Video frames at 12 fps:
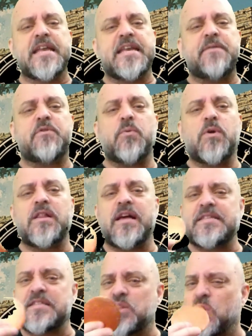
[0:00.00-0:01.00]
never
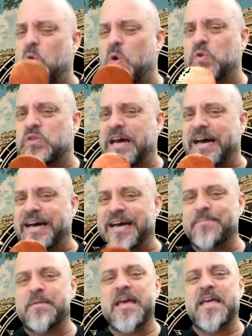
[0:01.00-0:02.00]
realizing the whole
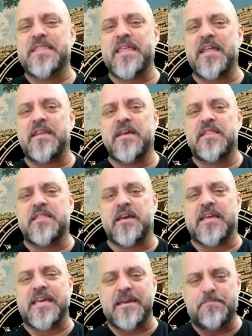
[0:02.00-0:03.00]
time that the
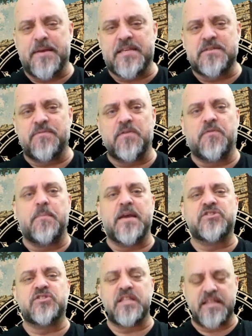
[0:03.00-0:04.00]
key piece of
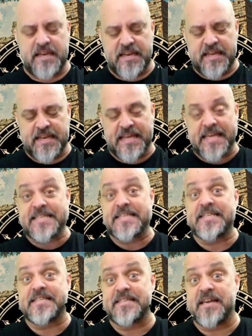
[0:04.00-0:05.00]
information that they need is
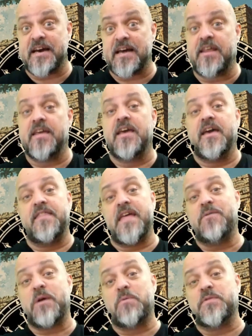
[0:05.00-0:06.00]
inside. And
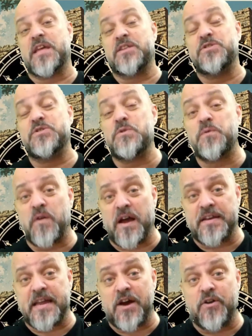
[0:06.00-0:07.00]
that way, when they do
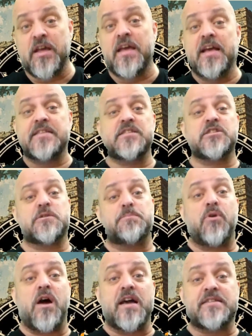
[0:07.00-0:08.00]
find out, it's a
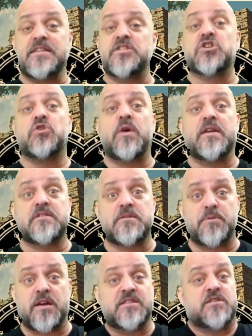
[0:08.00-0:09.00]
surprise, and it's a great
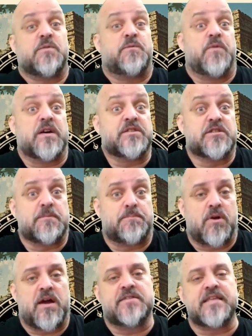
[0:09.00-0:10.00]
surprise. It's a fun
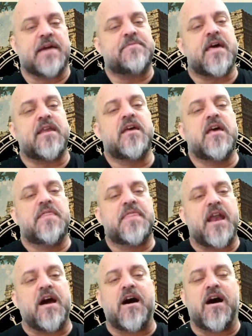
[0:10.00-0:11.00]
surprise. They have
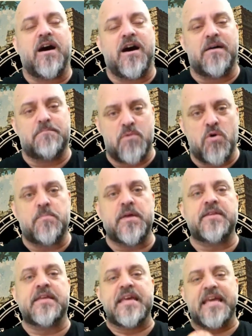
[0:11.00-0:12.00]
that aha
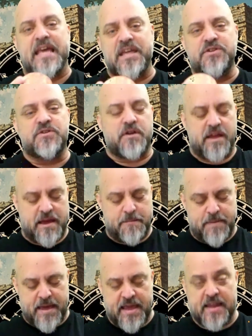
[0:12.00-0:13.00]
moment in your
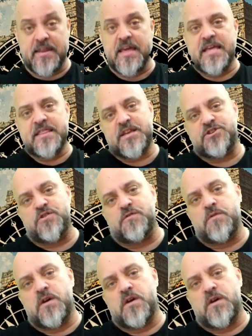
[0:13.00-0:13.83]
campaign that you've